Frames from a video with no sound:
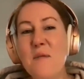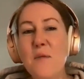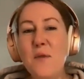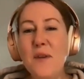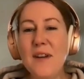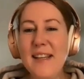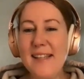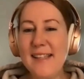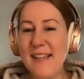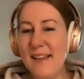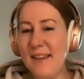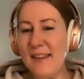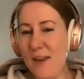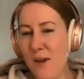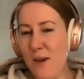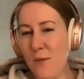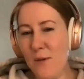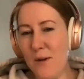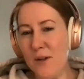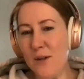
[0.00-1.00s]
What is it that
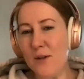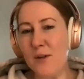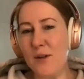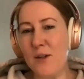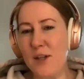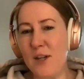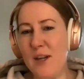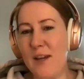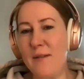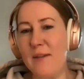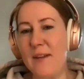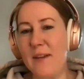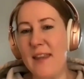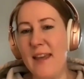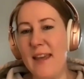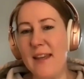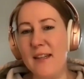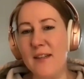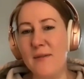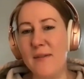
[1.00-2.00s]
you want to achieve at
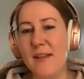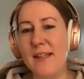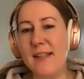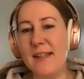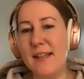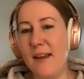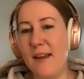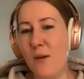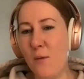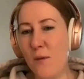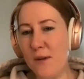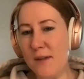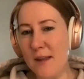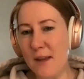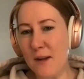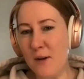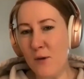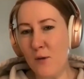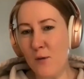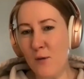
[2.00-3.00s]
the end of this? Like, what's
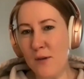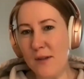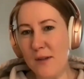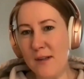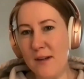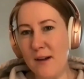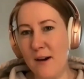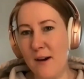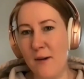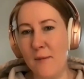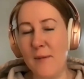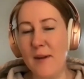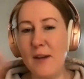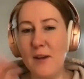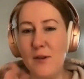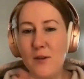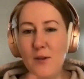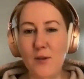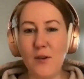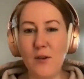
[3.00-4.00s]
the North Star?
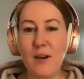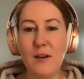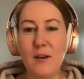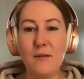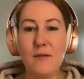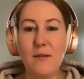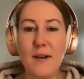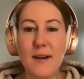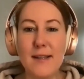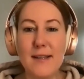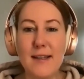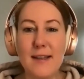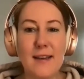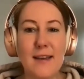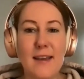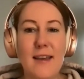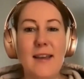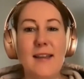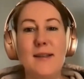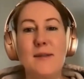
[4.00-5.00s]
Because you're kind of writing the
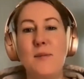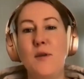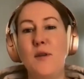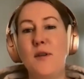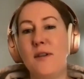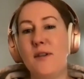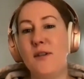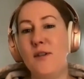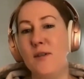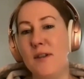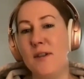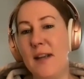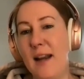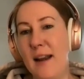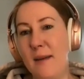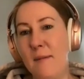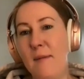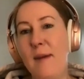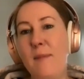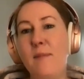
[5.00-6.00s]
kids' books, you're
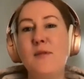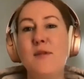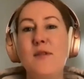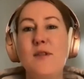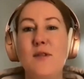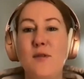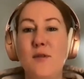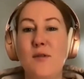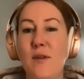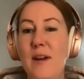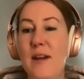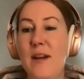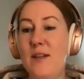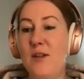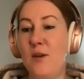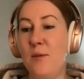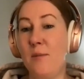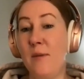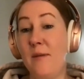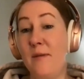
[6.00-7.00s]
telling people
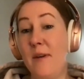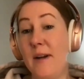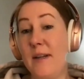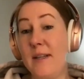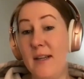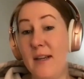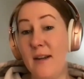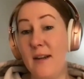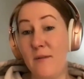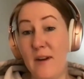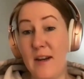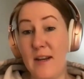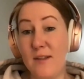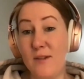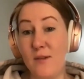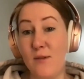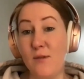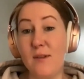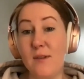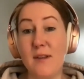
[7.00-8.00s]
stories, you're providing a
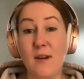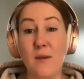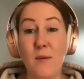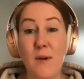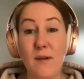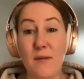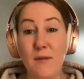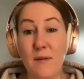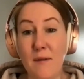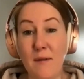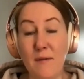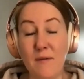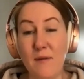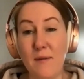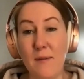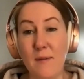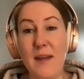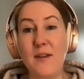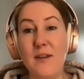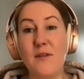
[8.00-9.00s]
resource and a wealth of
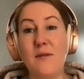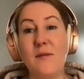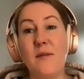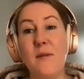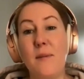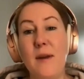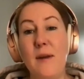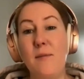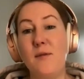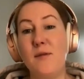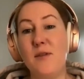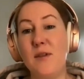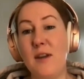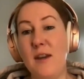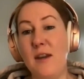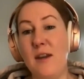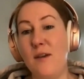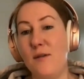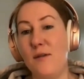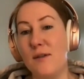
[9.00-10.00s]
information for people to
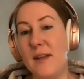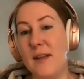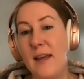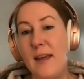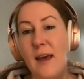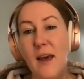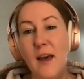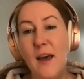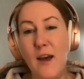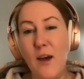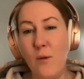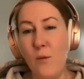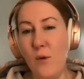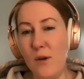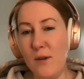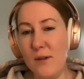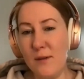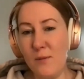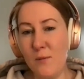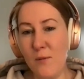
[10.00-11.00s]
use. Like,
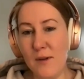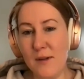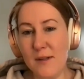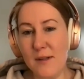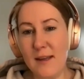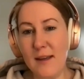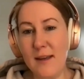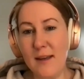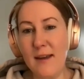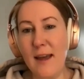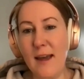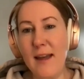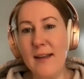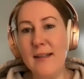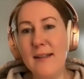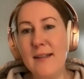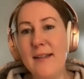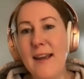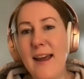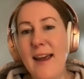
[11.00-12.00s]
what's the
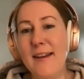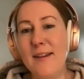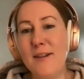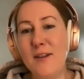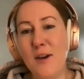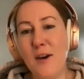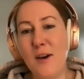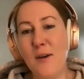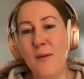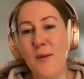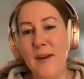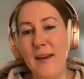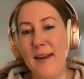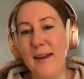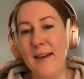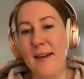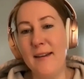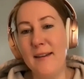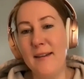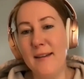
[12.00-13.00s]
end goal
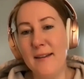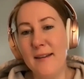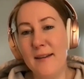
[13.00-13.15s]
here?